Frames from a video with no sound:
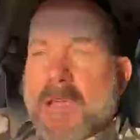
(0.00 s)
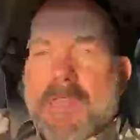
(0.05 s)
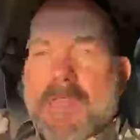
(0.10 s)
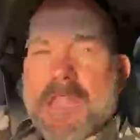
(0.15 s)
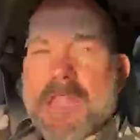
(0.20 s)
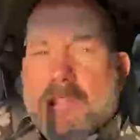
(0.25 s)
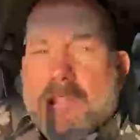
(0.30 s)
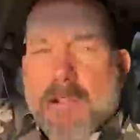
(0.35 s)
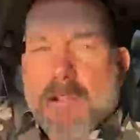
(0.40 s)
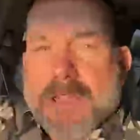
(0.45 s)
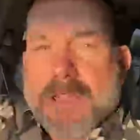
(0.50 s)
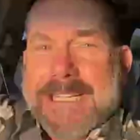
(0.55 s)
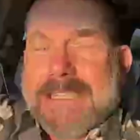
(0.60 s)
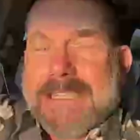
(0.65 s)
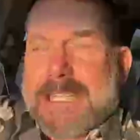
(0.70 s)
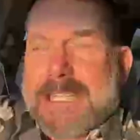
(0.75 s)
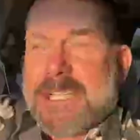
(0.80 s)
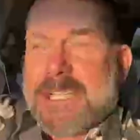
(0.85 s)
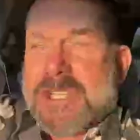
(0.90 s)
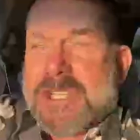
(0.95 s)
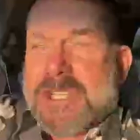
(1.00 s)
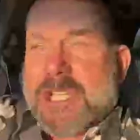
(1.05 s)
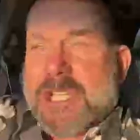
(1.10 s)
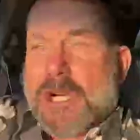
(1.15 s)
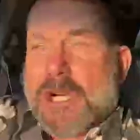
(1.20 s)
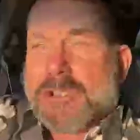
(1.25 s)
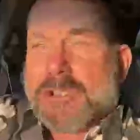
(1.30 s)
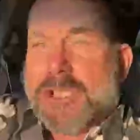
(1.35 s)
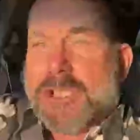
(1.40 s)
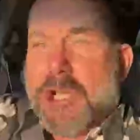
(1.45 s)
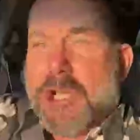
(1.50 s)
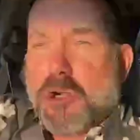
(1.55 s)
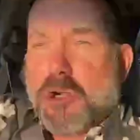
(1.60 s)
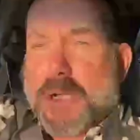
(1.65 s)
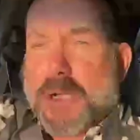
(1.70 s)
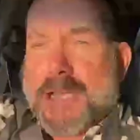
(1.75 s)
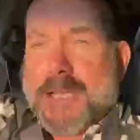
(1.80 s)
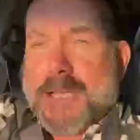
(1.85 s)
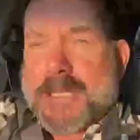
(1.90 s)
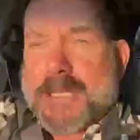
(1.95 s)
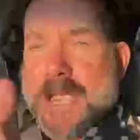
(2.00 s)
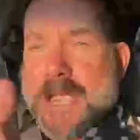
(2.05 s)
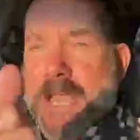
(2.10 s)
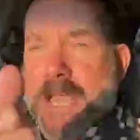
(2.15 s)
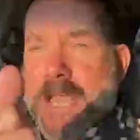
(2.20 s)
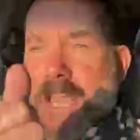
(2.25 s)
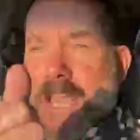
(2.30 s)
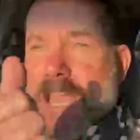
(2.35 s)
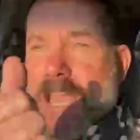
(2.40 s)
The other thing to consider, too, is